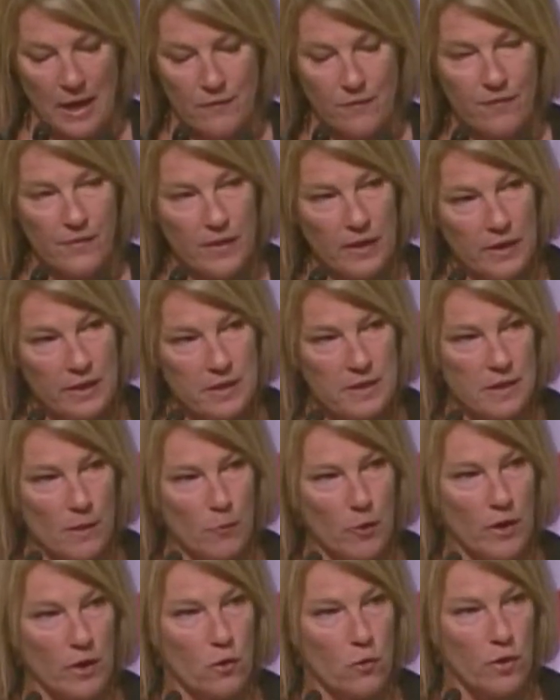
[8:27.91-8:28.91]
And feeling
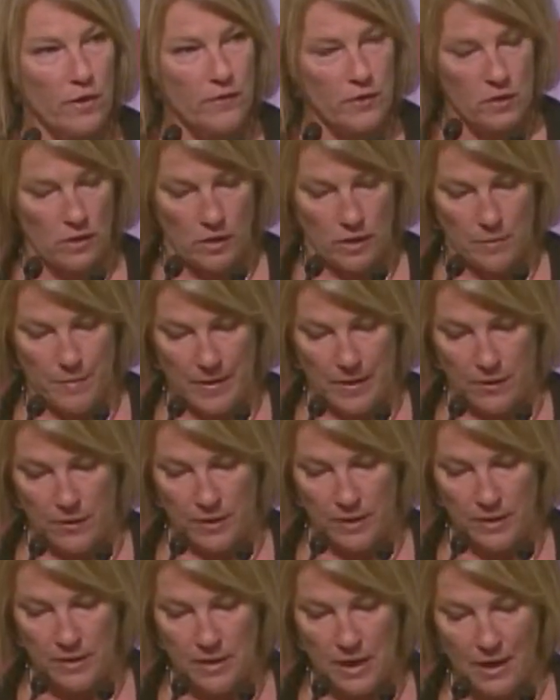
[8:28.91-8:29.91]
somewhat equivocal
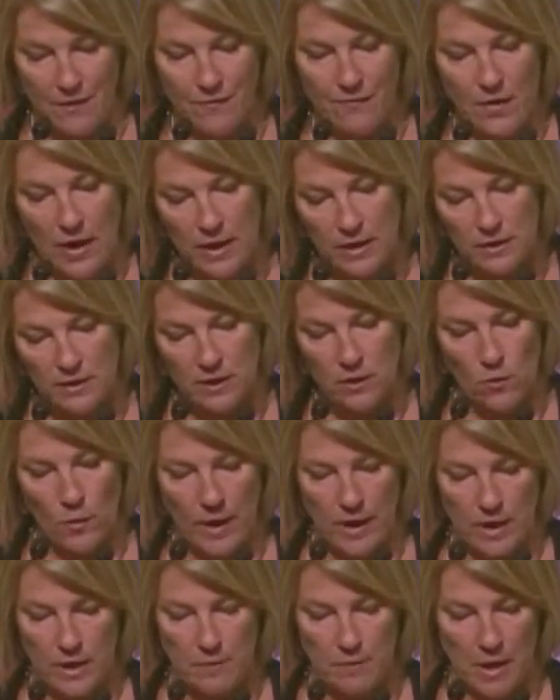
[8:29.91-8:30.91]
about it, I filed it
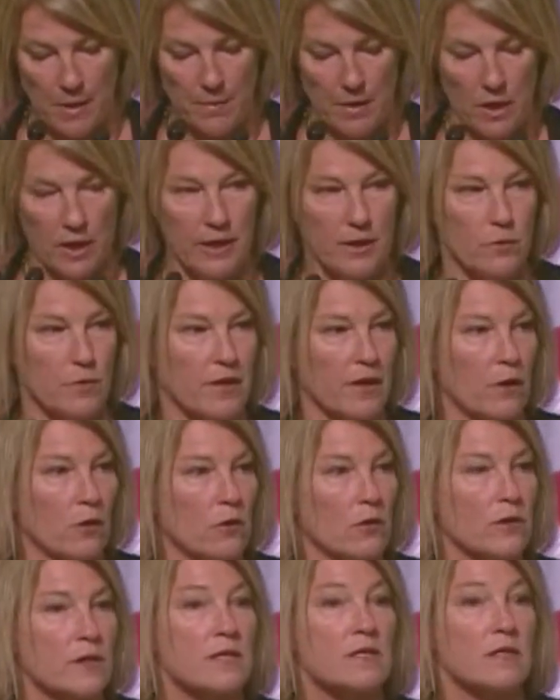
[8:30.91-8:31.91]
away in my mind
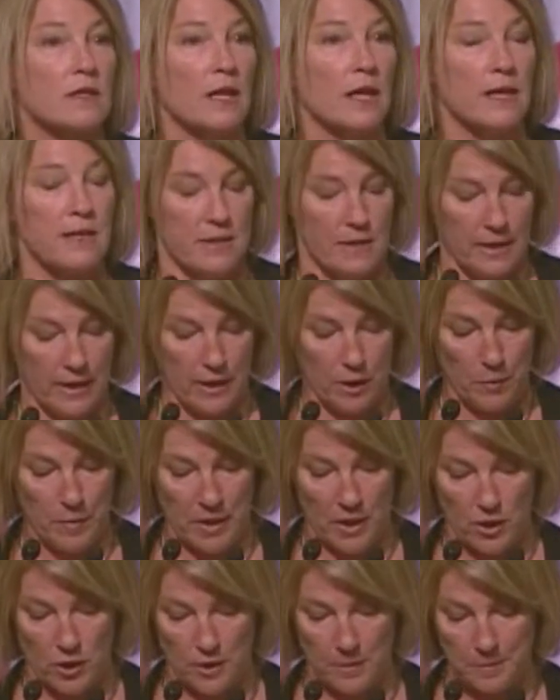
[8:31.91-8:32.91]
without crystallizing an
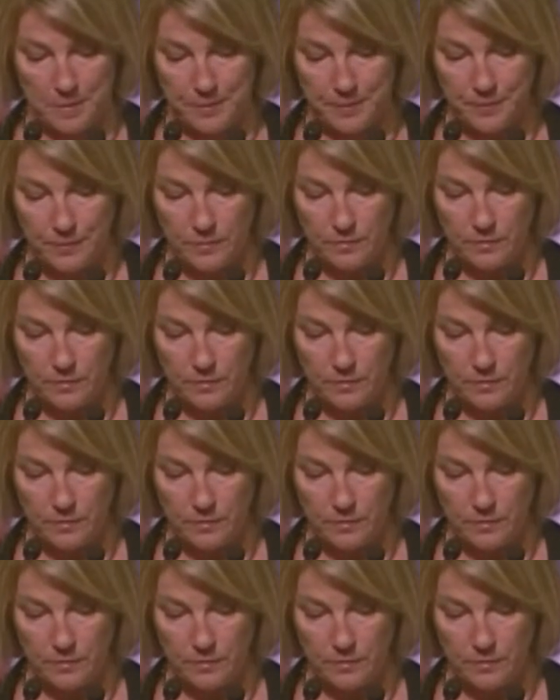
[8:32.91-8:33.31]
opinion.